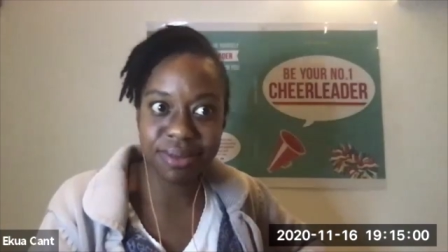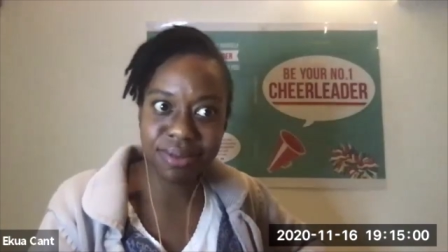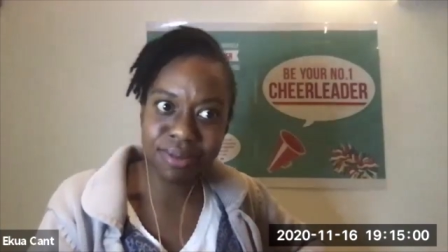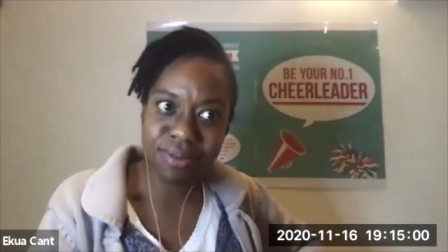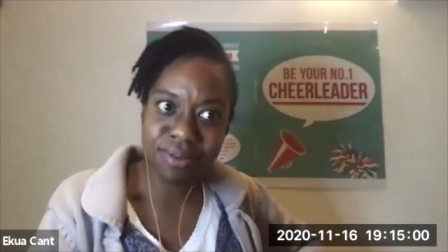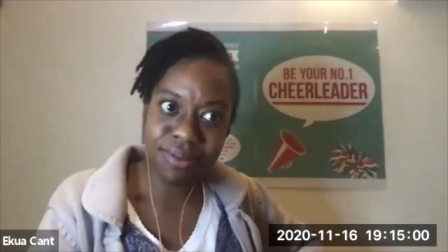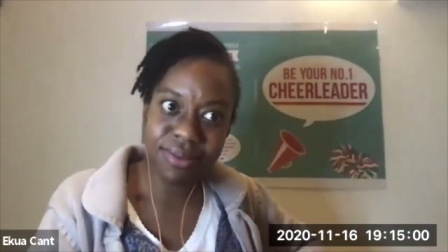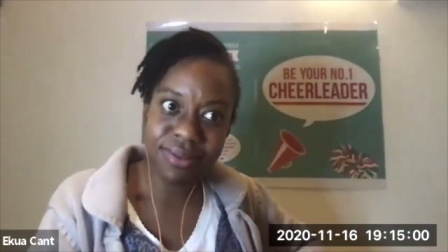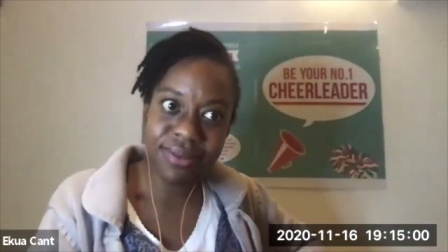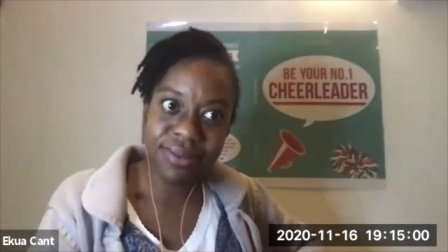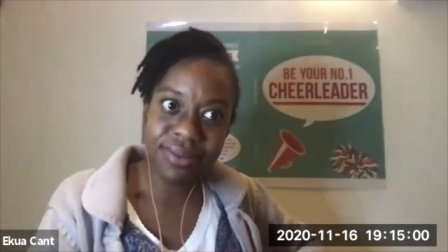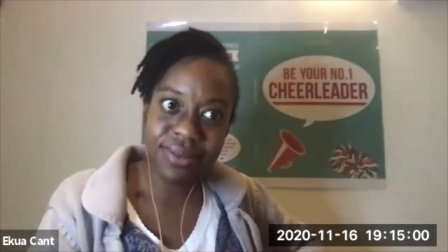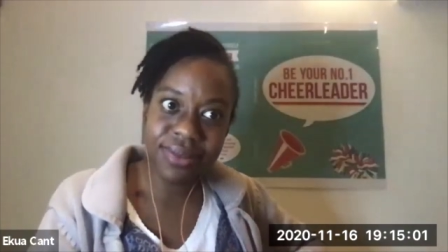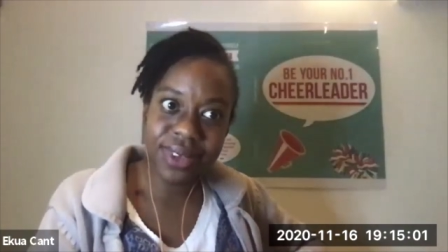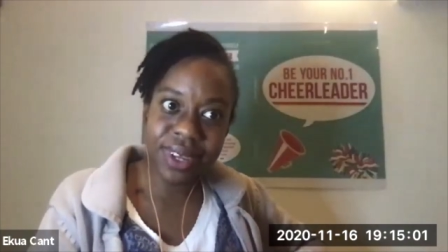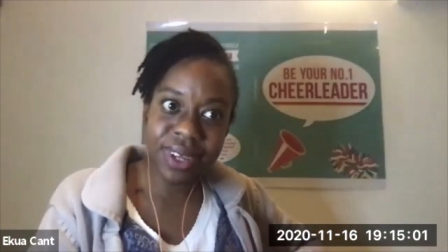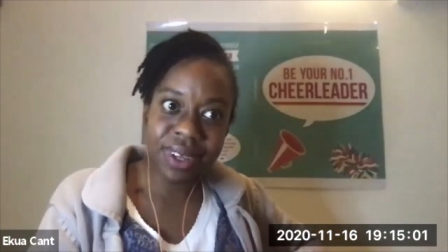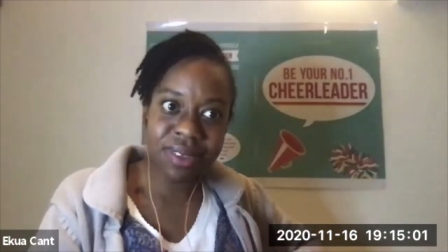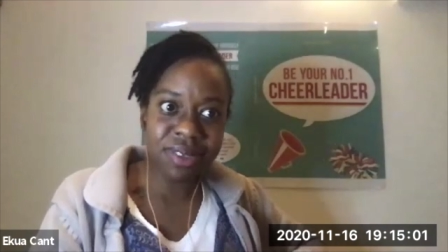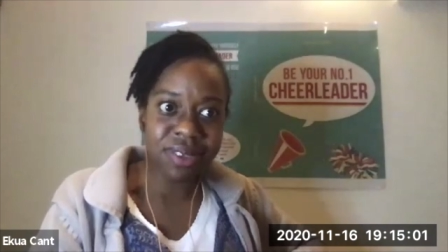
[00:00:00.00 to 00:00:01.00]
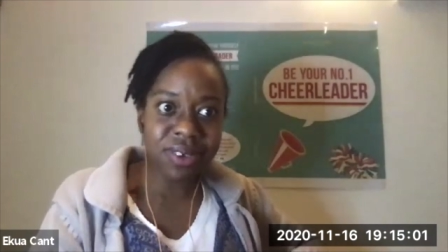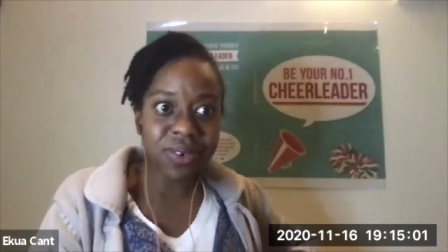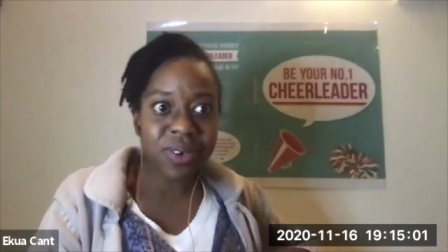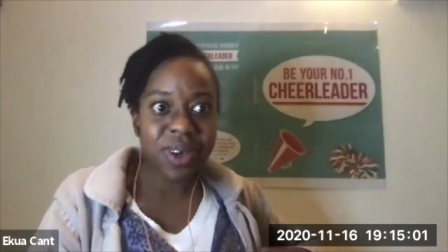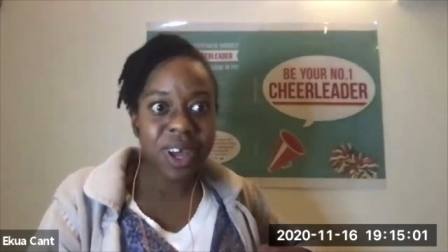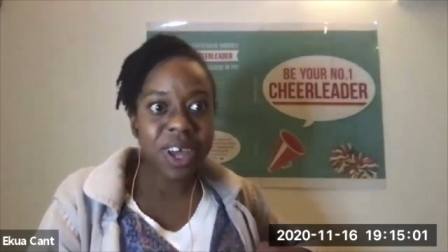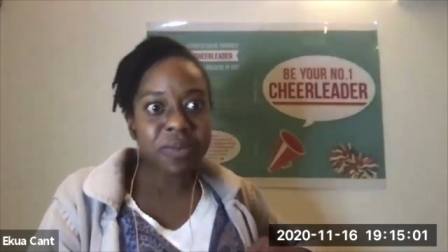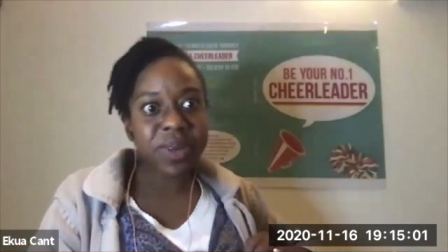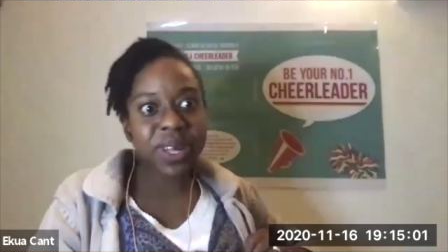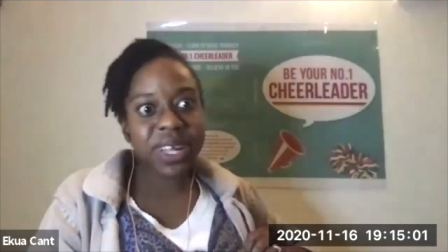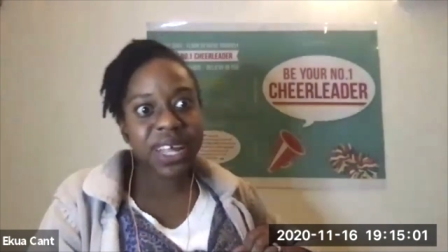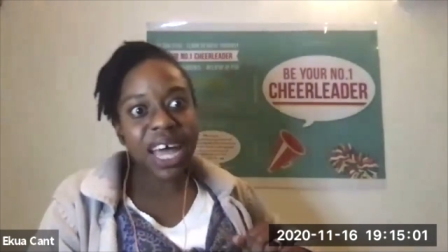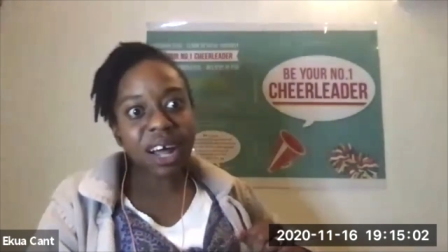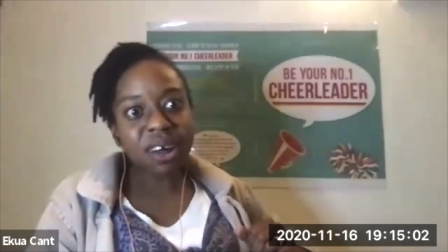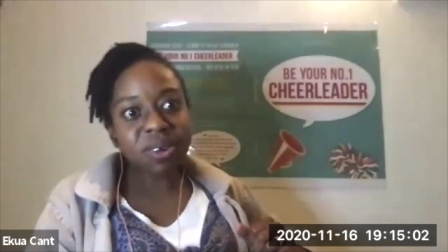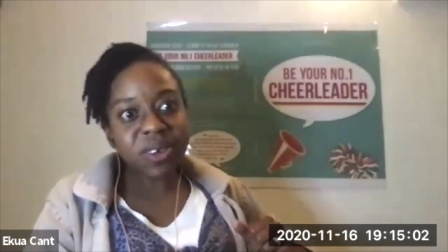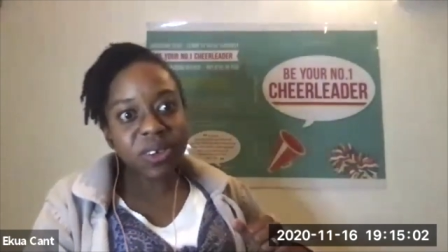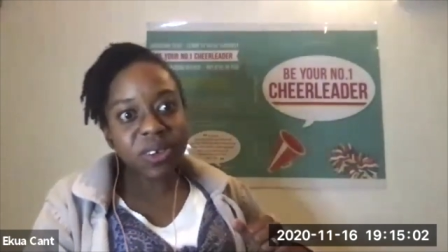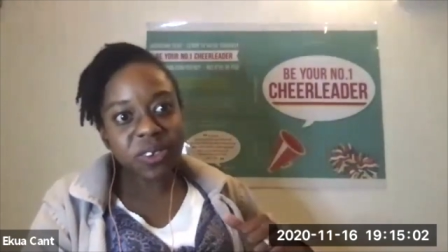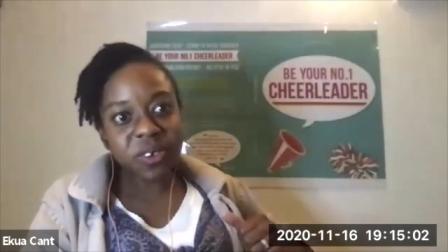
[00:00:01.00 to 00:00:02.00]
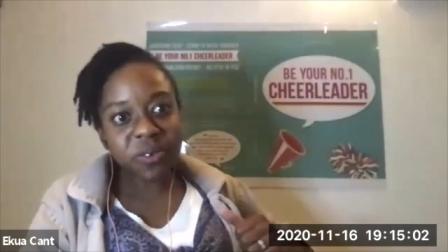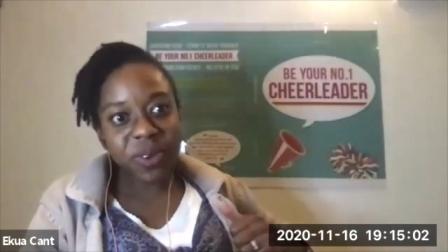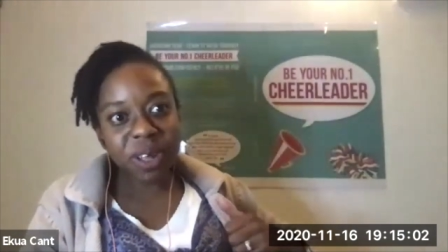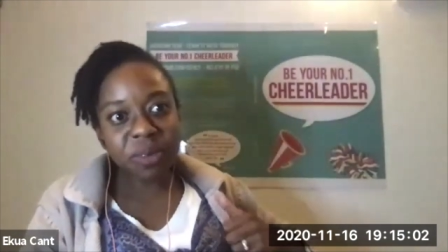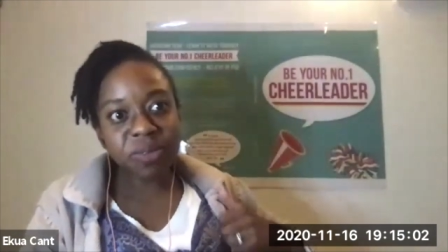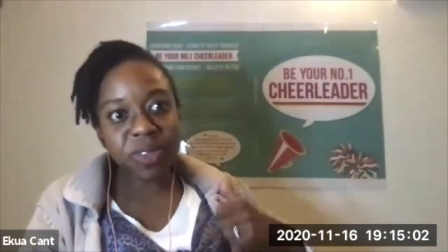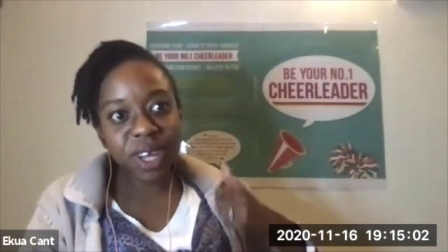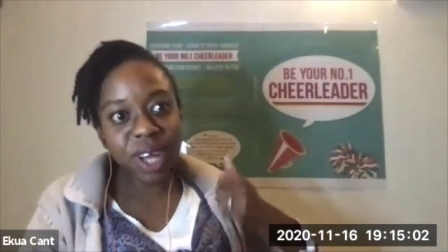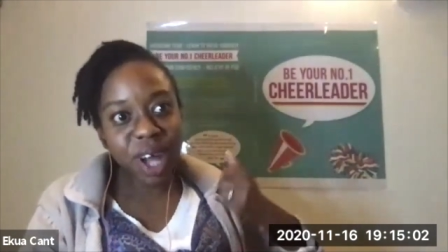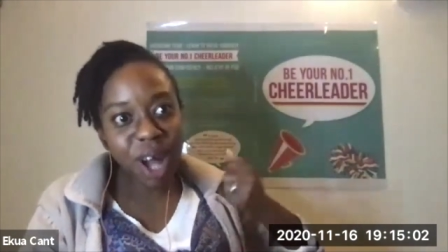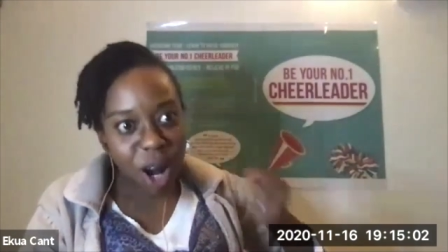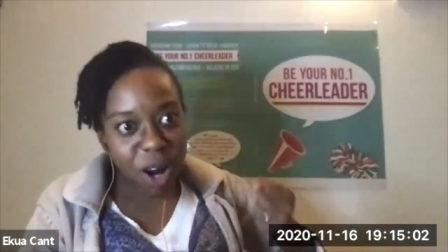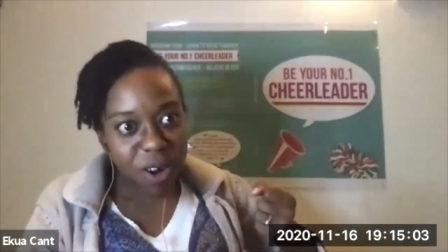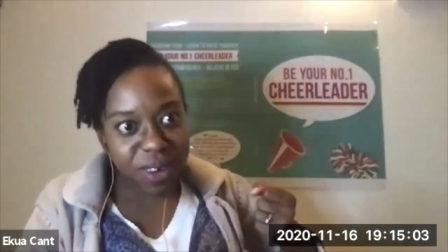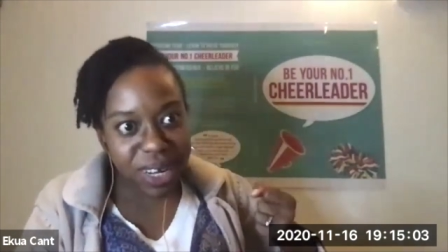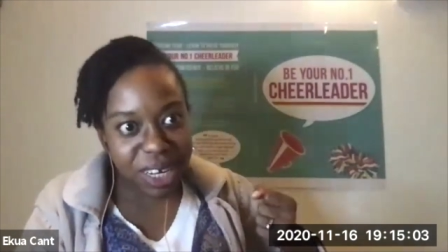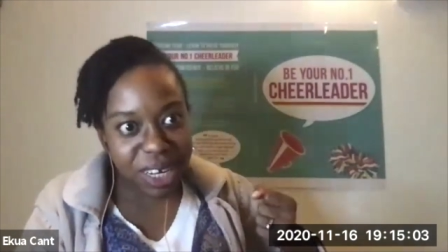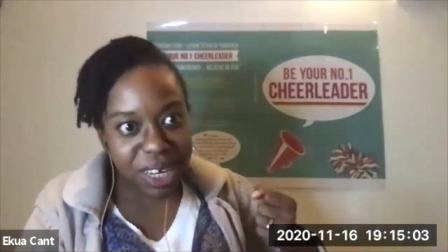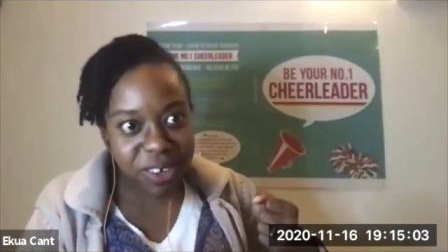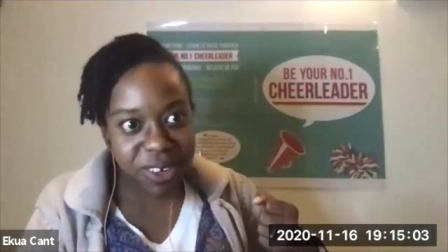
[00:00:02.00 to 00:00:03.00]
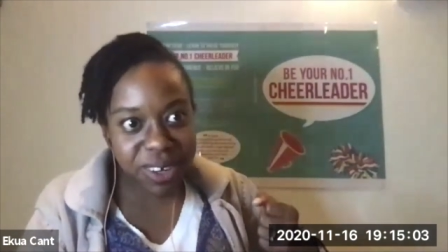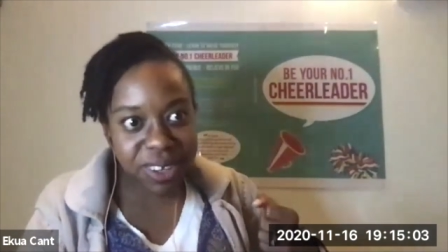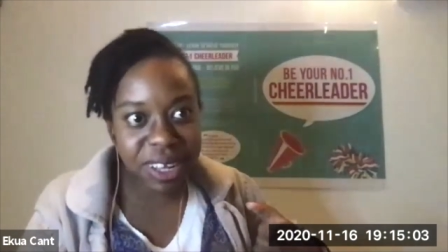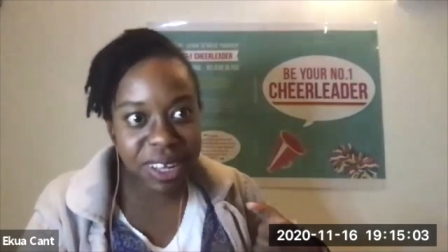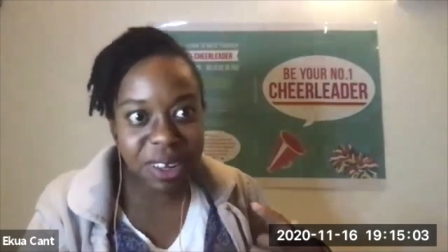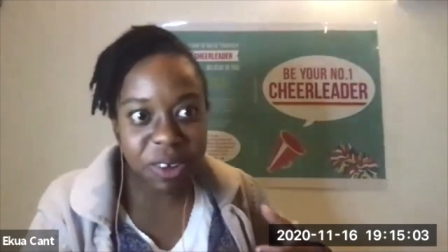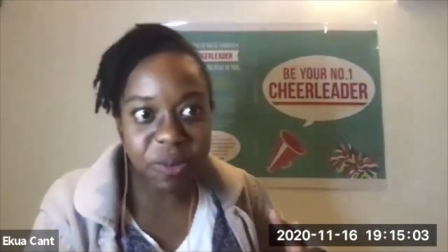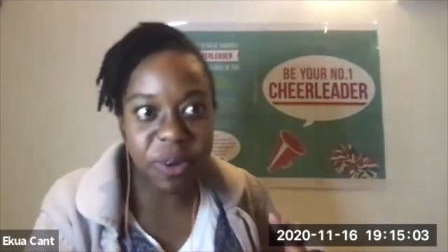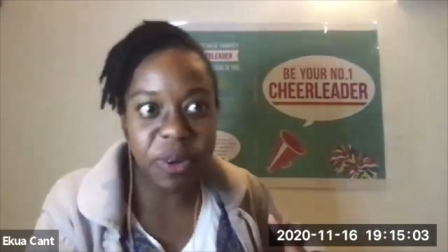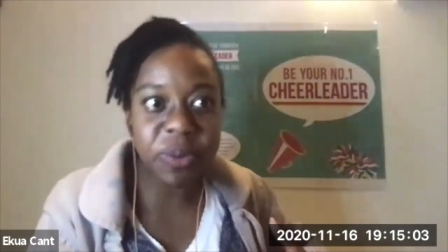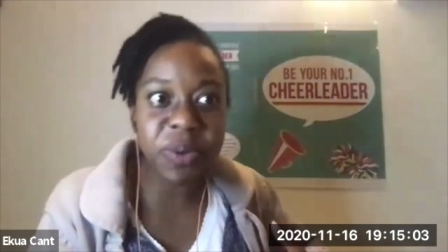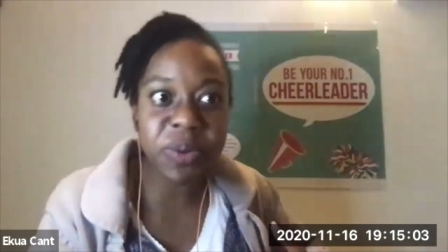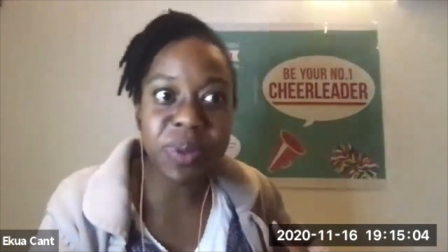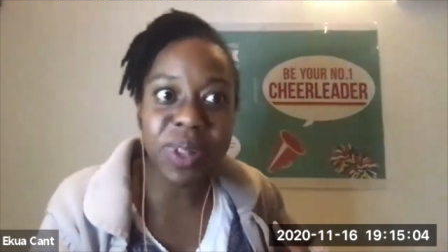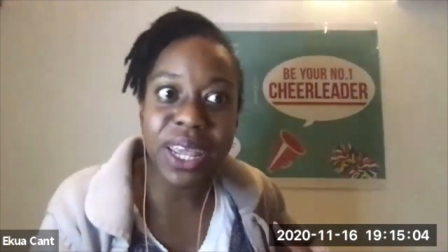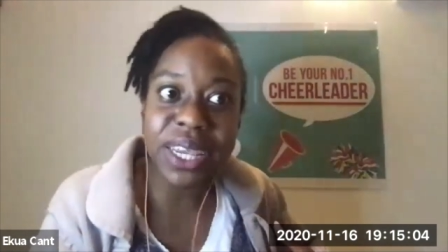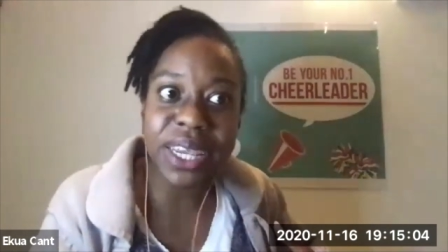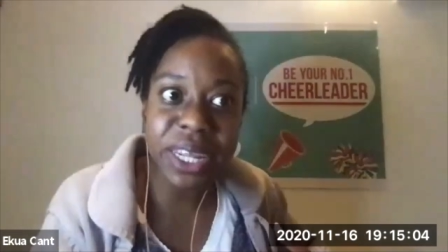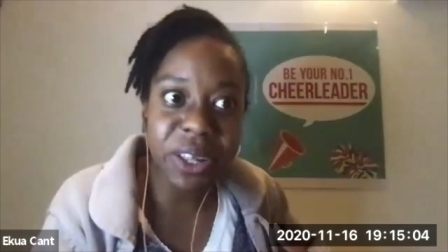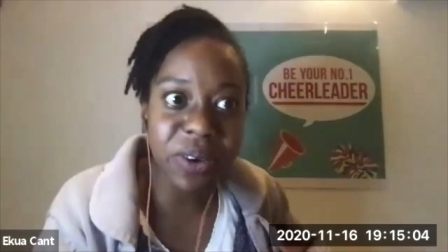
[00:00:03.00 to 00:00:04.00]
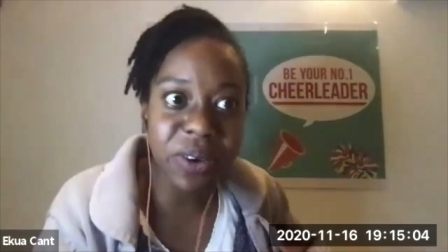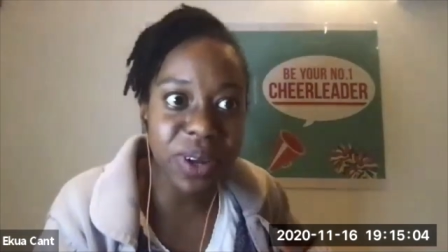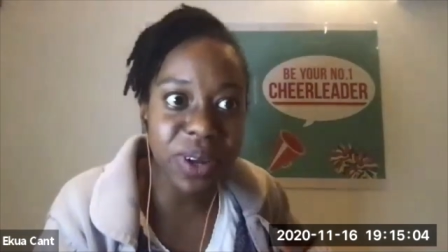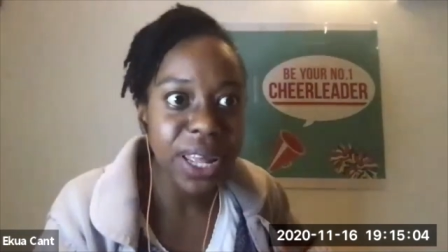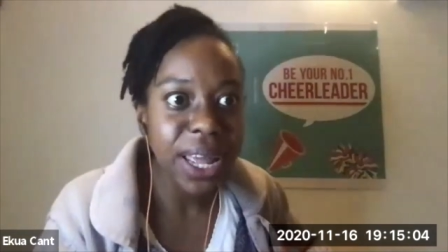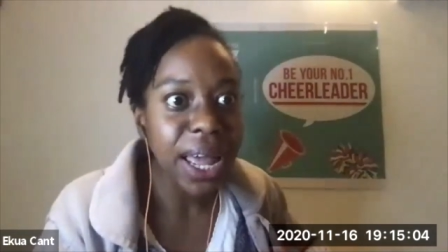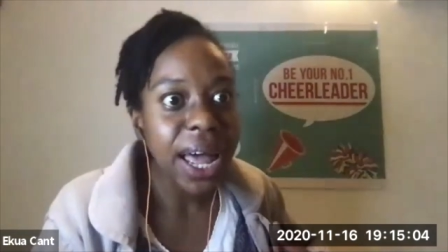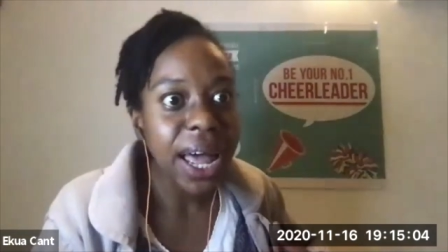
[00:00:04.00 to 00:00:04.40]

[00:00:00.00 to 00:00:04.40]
mm. So, I mean, how do you develop the courage? Because a lot of people were like, you know what?